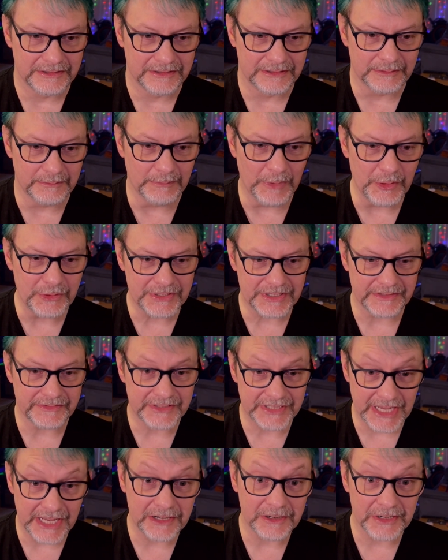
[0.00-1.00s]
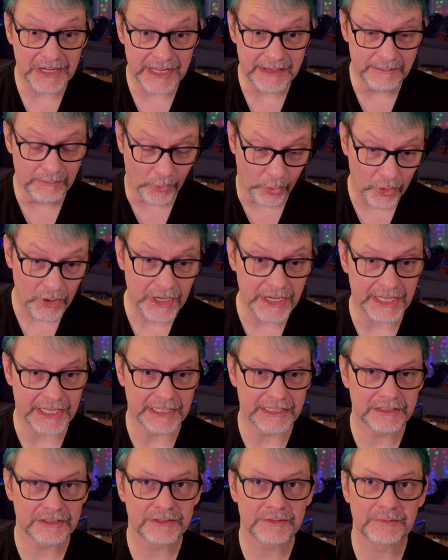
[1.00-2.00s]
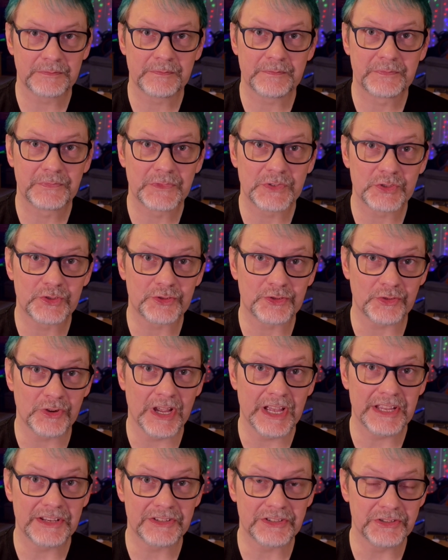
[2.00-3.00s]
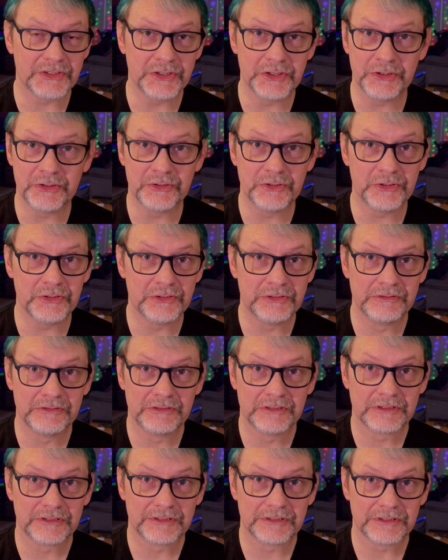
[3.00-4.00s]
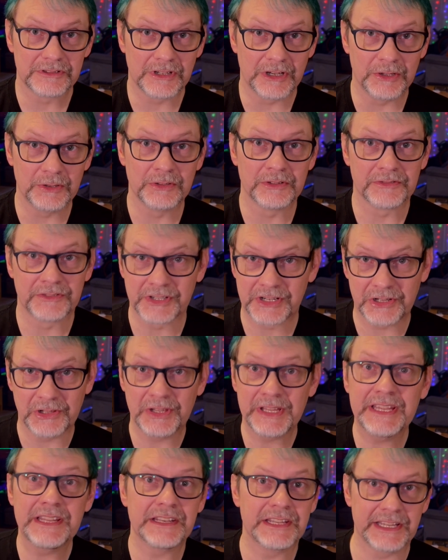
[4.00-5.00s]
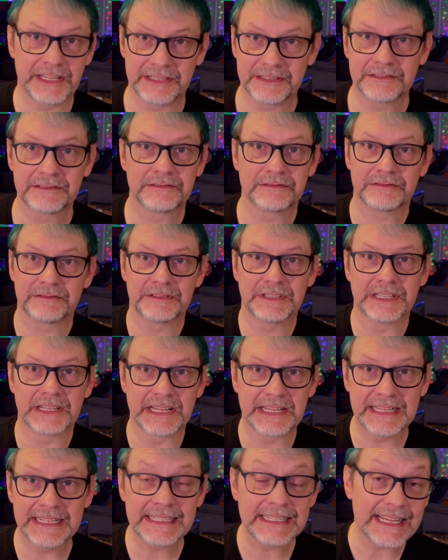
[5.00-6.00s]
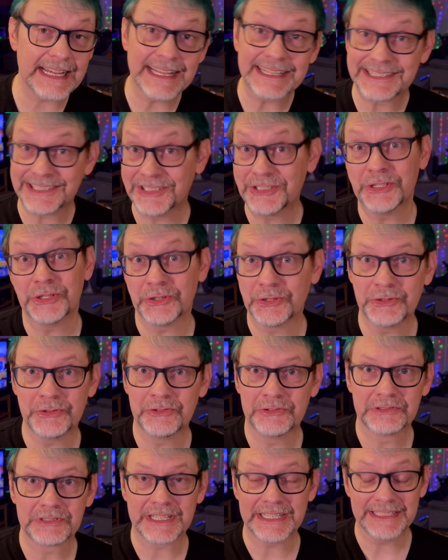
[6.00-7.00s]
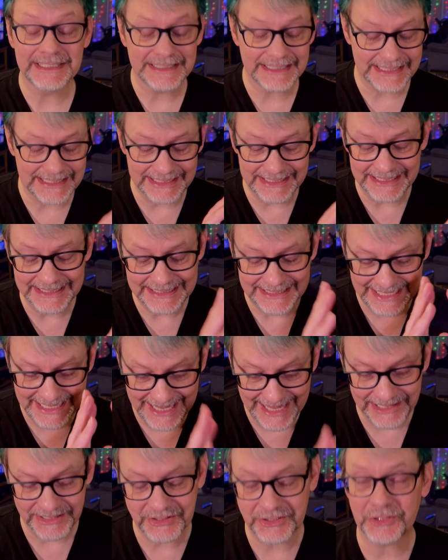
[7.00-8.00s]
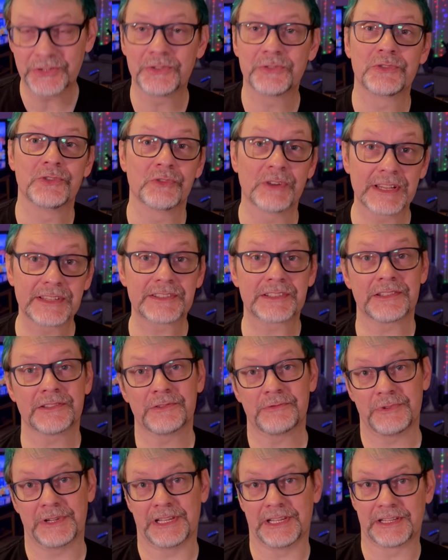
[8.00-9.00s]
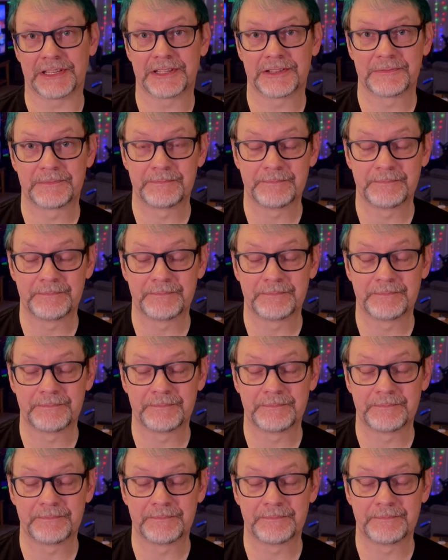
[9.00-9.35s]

most of Saturday morning trying to do all of the cleaning that I didn't get to do, didn't get to the rest of the week.